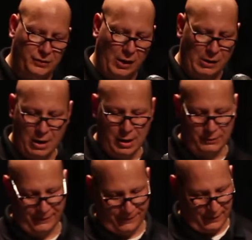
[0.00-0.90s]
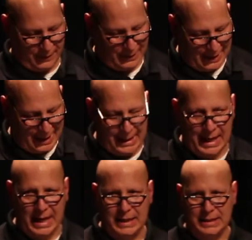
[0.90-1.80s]
geography that
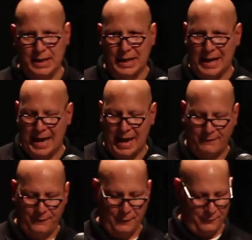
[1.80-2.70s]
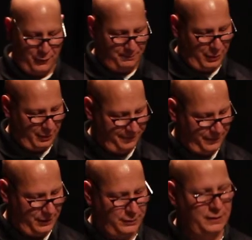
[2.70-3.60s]
lay 8.5 football
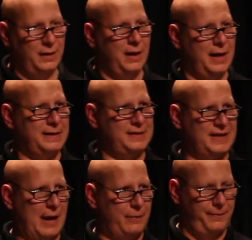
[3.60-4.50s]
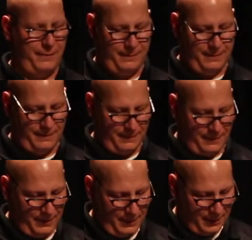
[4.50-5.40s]
fields south.
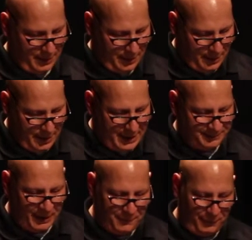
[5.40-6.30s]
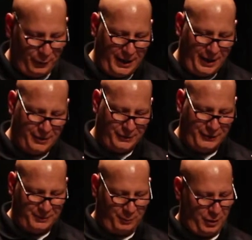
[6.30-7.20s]
It has been for years,
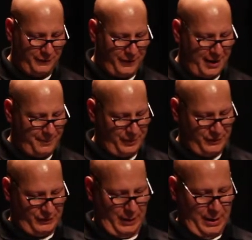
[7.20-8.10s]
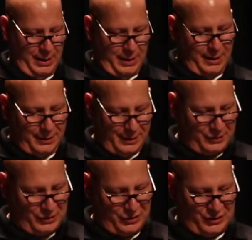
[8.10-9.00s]
this part of campus,
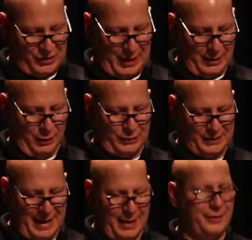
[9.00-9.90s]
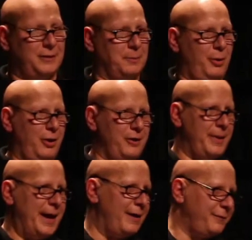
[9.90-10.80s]
let's just say, looks down at the
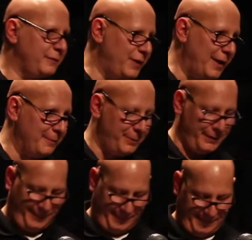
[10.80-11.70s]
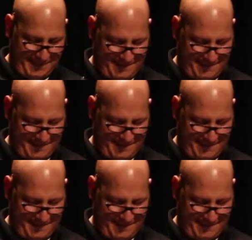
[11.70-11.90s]
bottom half of campus.